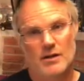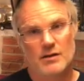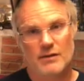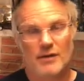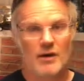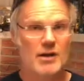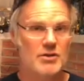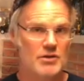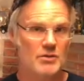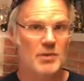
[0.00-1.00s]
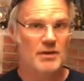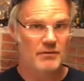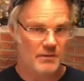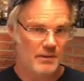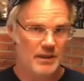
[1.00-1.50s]
Nefarian Serpine
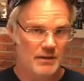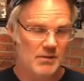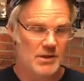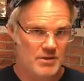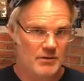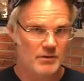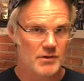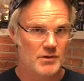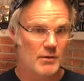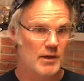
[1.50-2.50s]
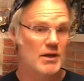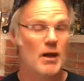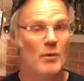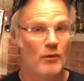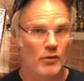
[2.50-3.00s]
from the Leibniz universe who had
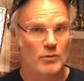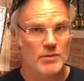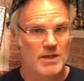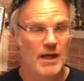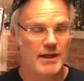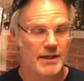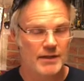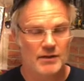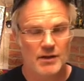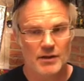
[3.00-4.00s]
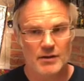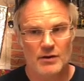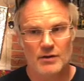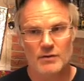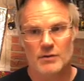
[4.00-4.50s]
come over and was hiding in, in their
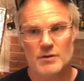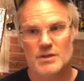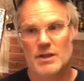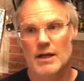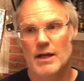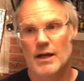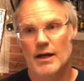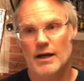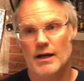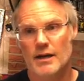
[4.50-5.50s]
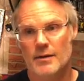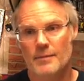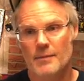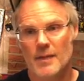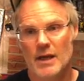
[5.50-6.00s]
universe.
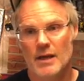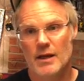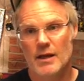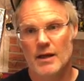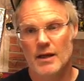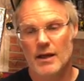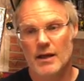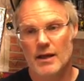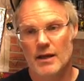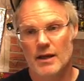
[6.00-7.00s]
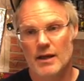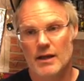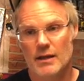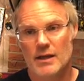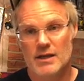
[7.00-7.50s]
Um,
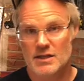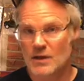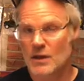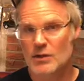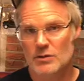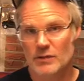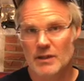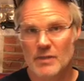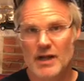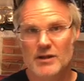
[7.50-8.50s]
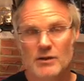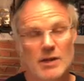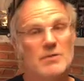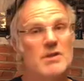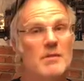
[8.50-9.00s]
and he's a he's a really bad dude. He
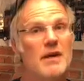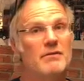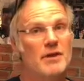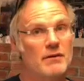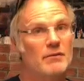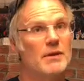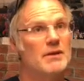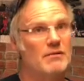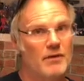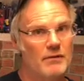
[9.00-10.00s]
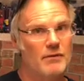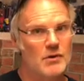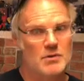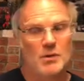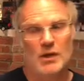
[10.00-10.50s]
was the main villain from like the very
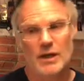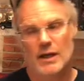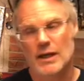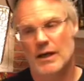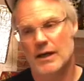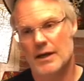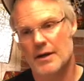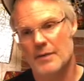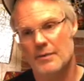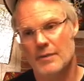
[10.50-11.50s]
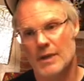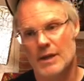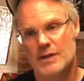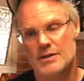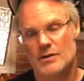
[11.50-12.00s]
first book. Um,
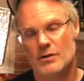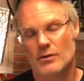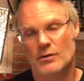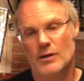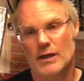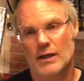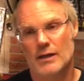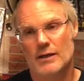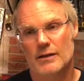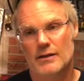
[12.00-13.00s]
so uh,